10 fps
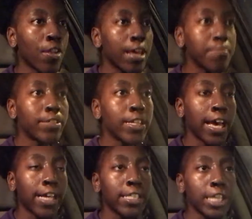them to
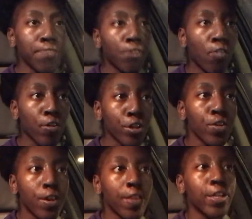like skip over
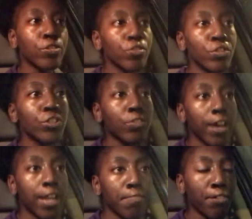you, and then as soon as you're
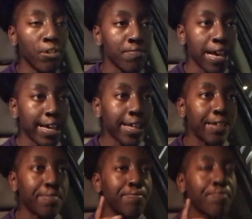ready, put you back
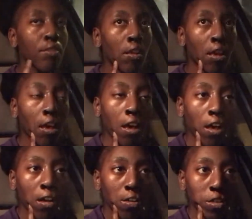
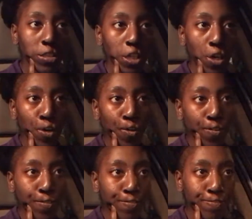in.
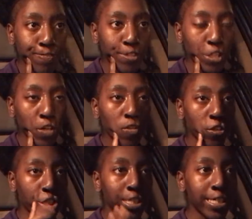So, you know,
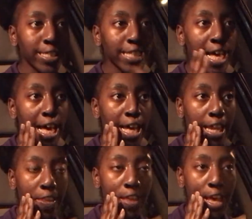she does that,
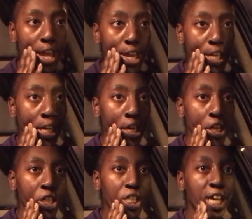and
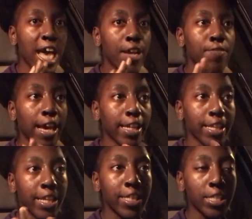then she kind of like
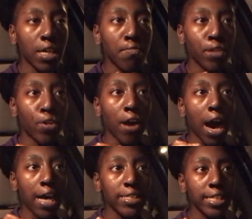did some little
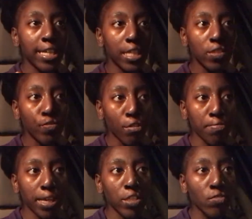odds and ends for
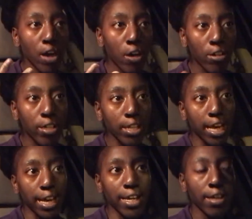me as well, to
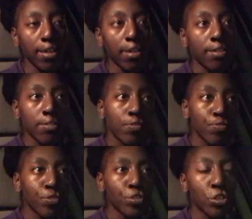like,
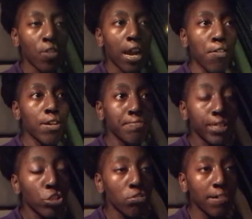so that I wouldn't
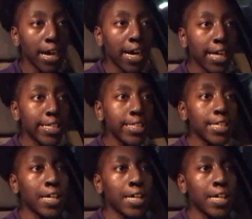be too behind.